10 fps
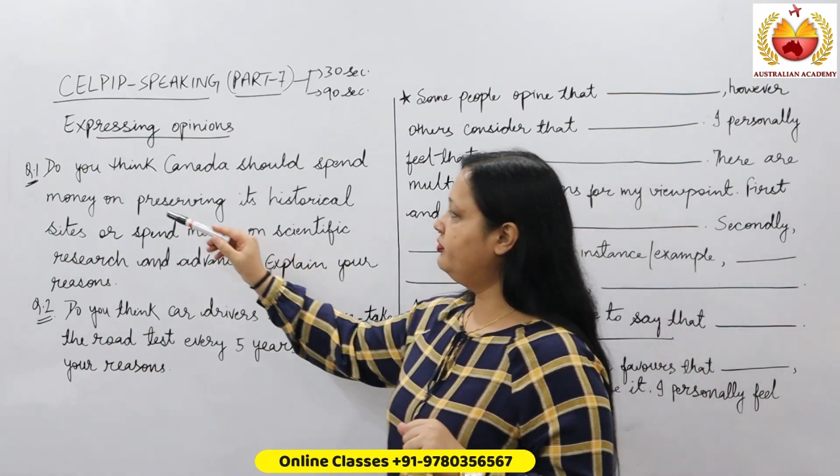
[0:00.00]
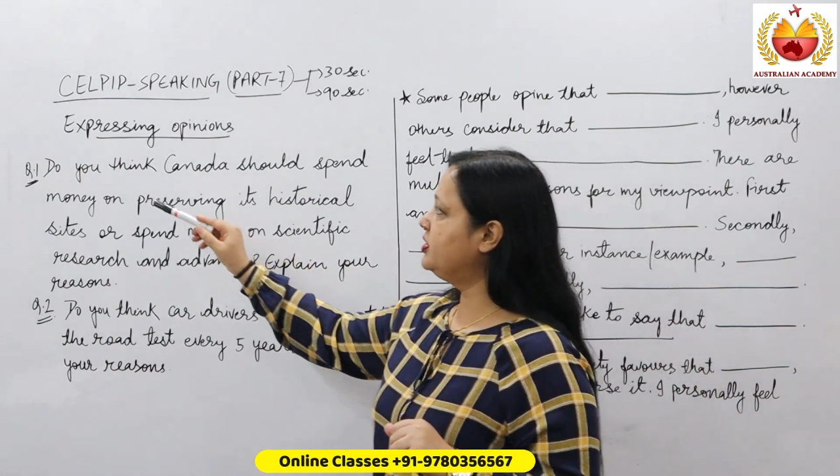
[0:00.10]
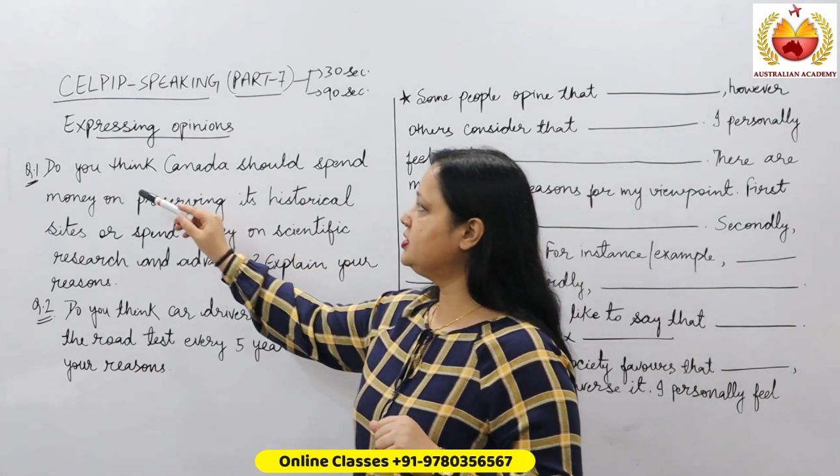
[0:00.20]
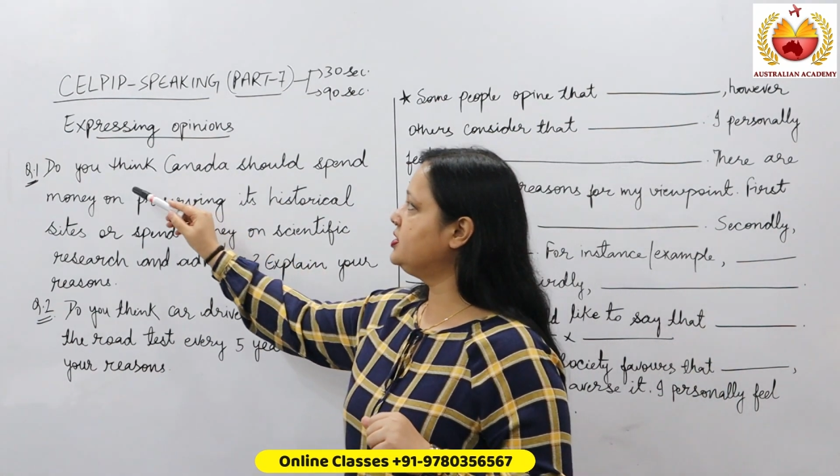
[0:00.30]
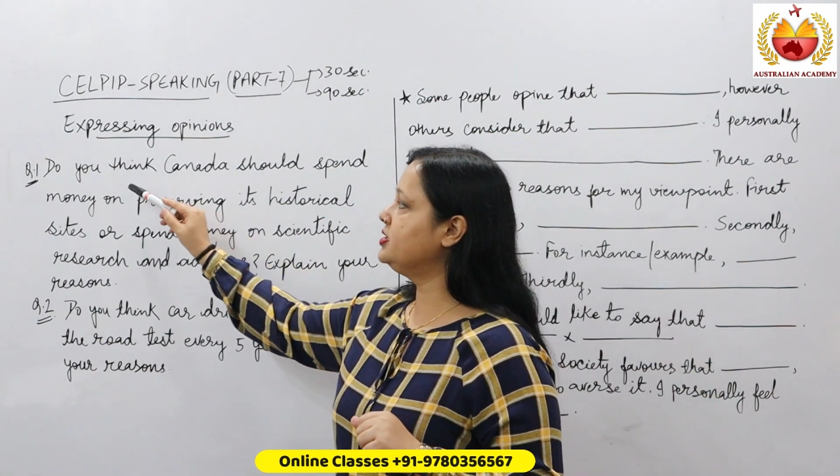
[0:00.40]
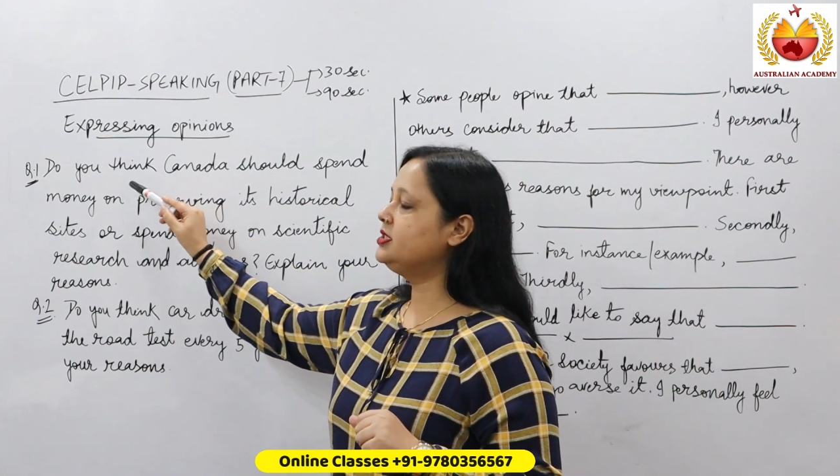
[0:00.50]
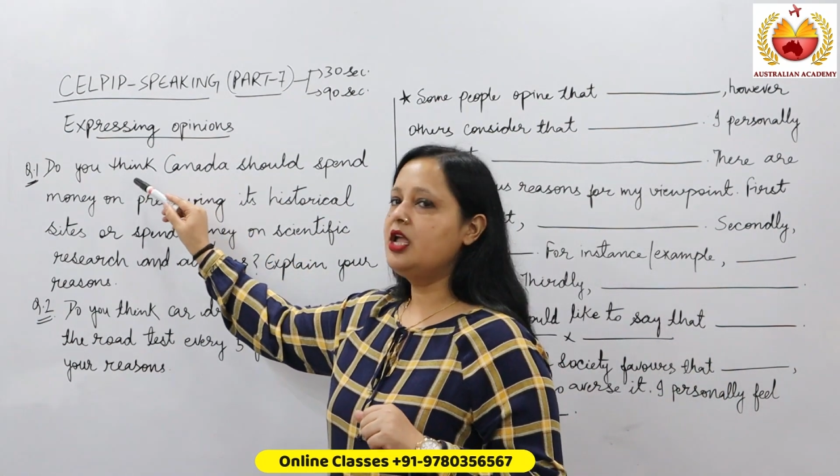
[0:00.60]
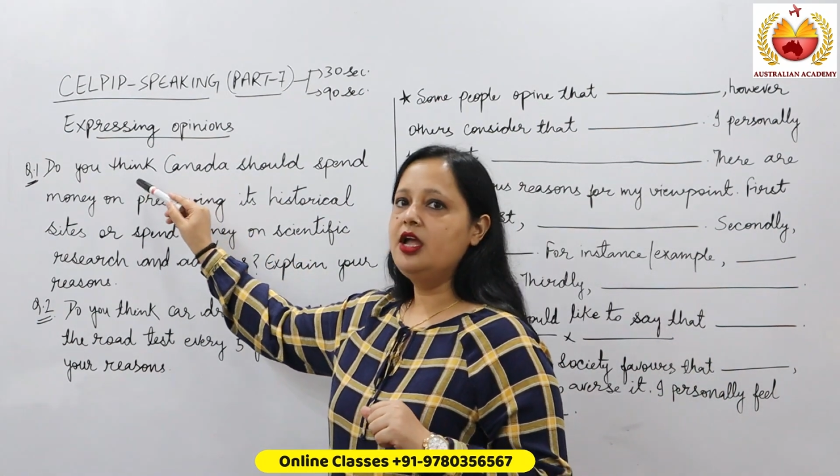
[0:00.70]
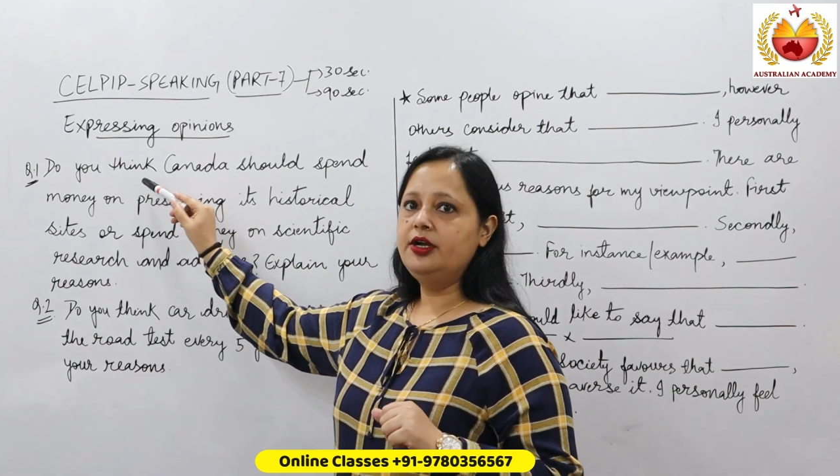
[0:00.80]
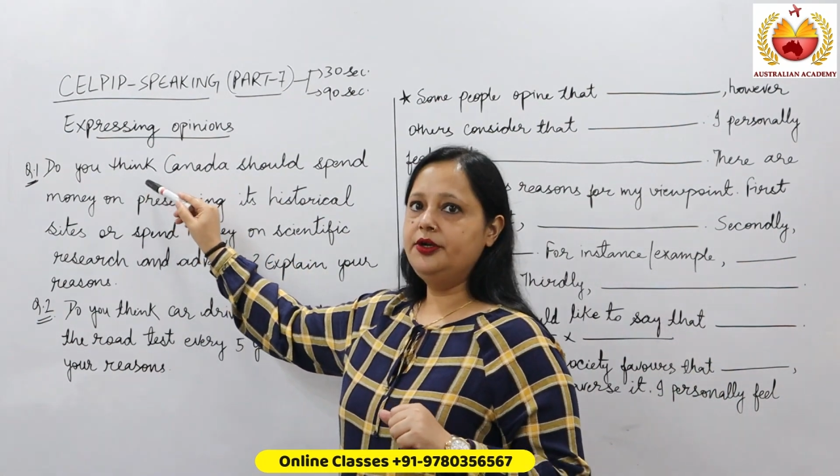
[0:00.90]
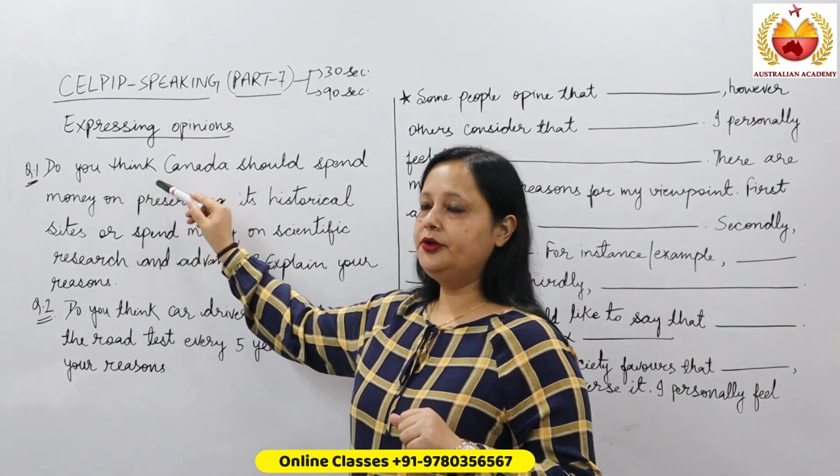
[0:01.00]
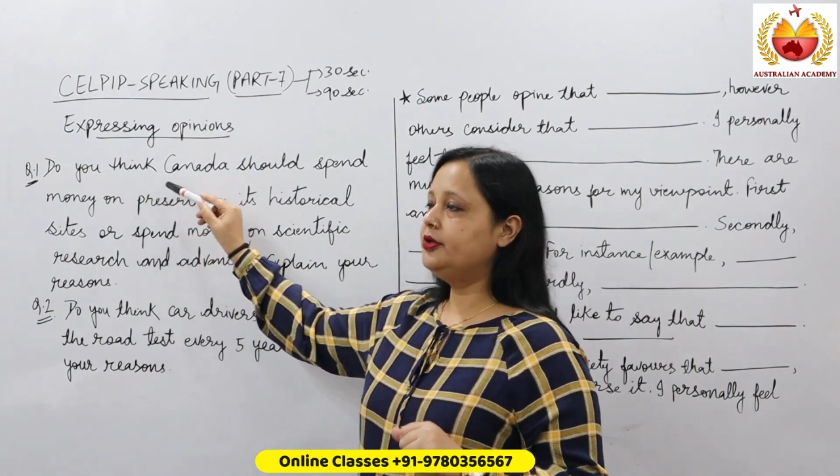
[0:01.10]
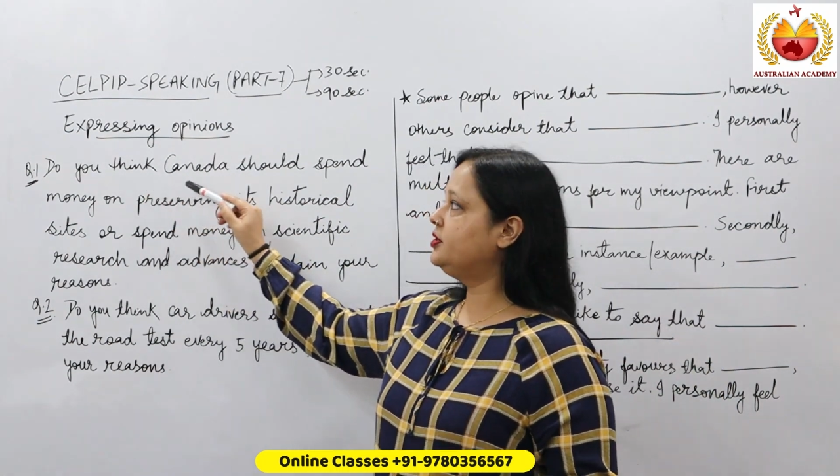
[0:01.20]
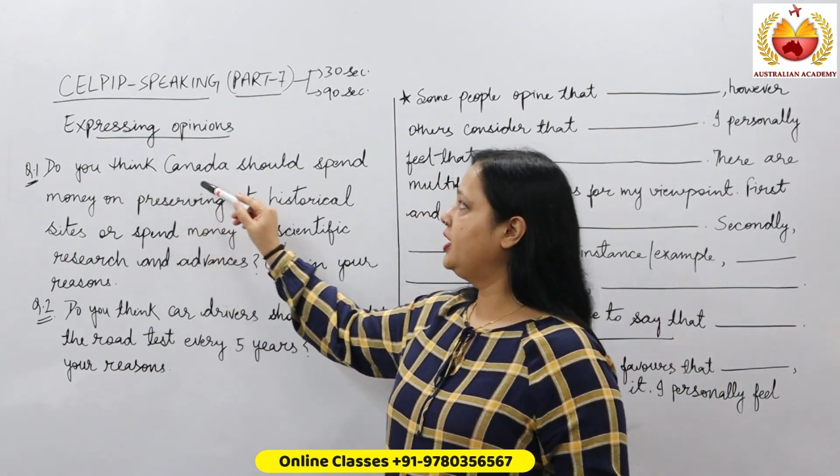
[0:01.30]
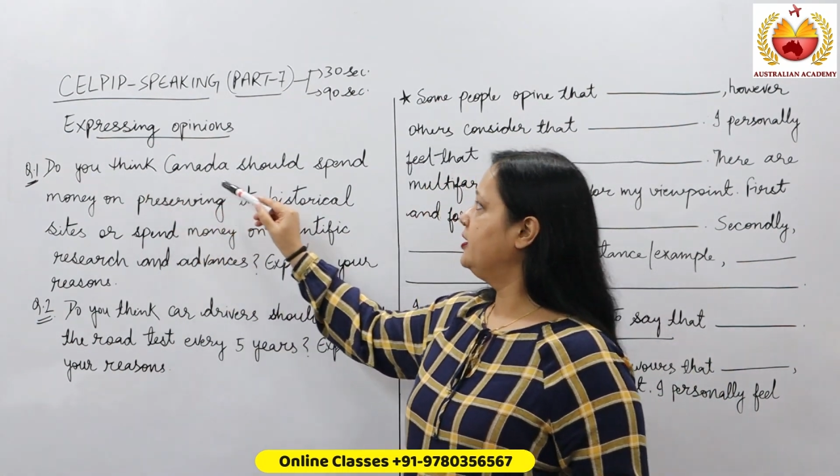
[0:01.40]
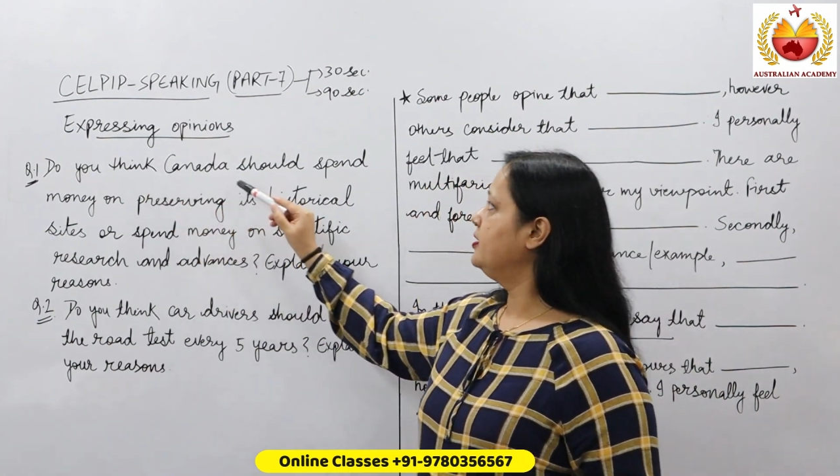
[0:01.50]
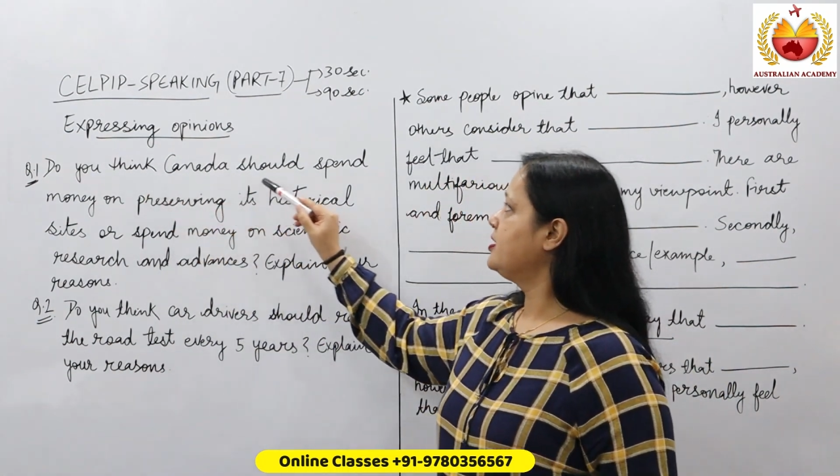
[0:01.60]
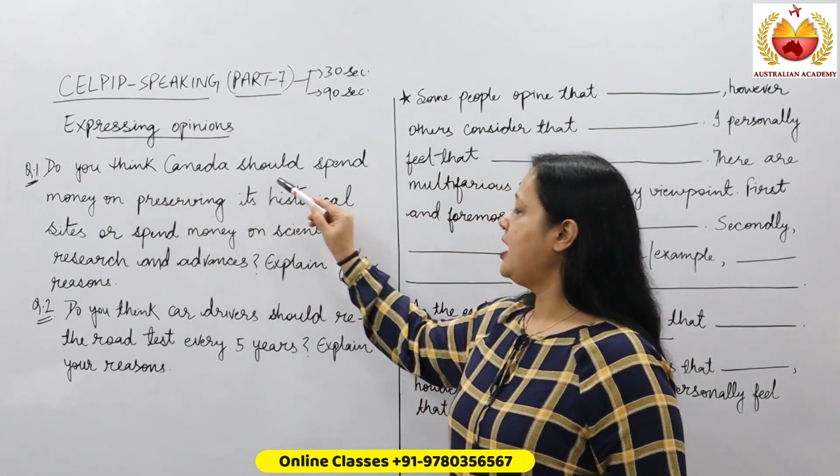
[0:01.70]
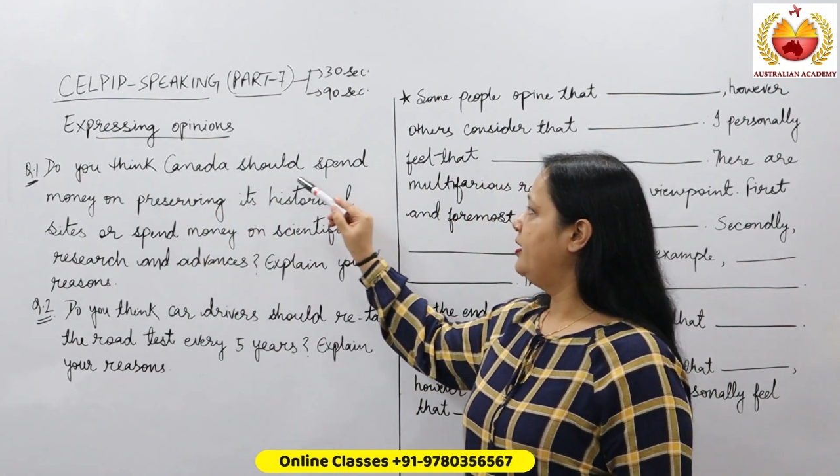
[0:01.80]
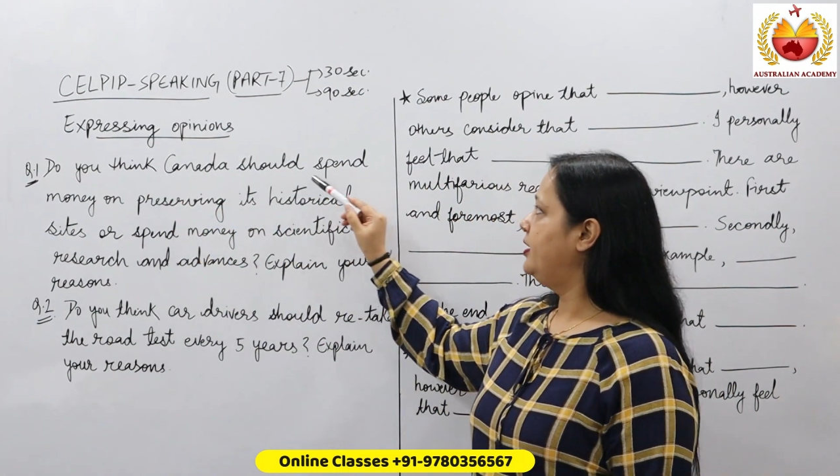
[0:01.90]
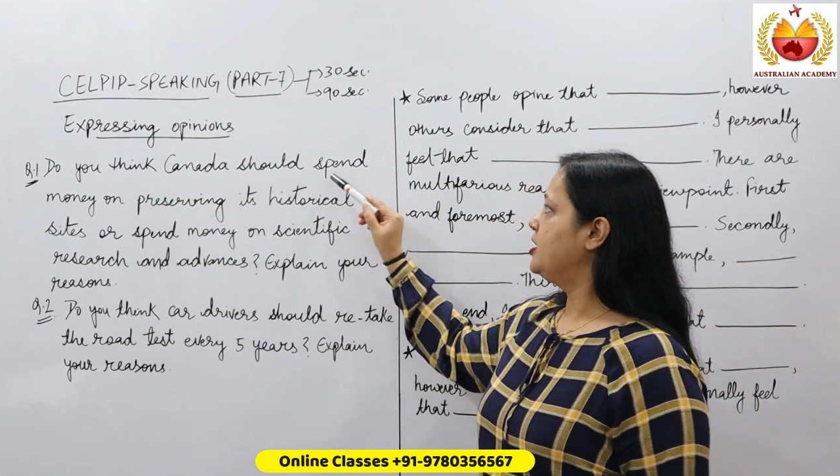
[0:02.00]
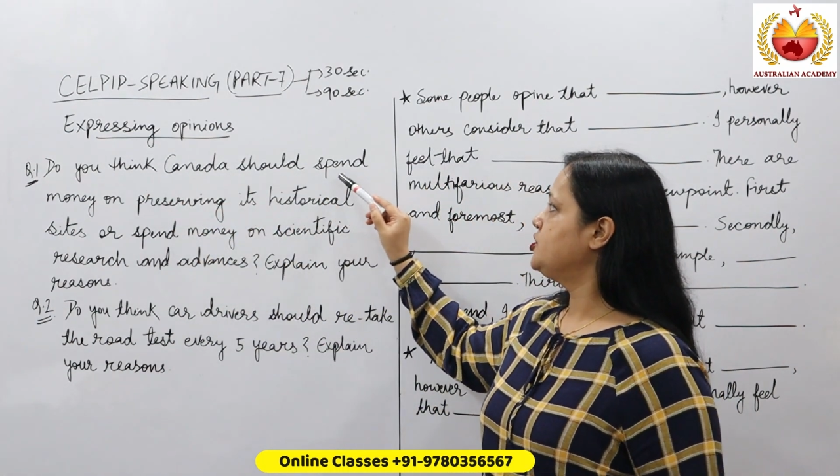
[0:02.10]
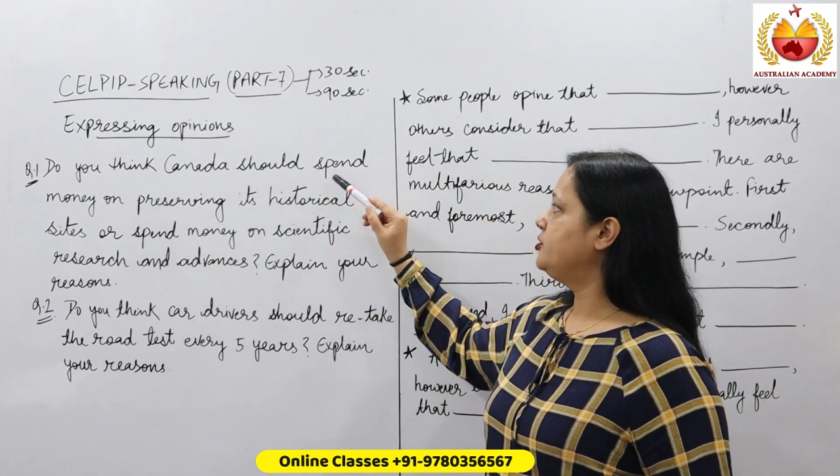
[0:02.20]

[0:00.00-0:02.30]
First is, do you think Canada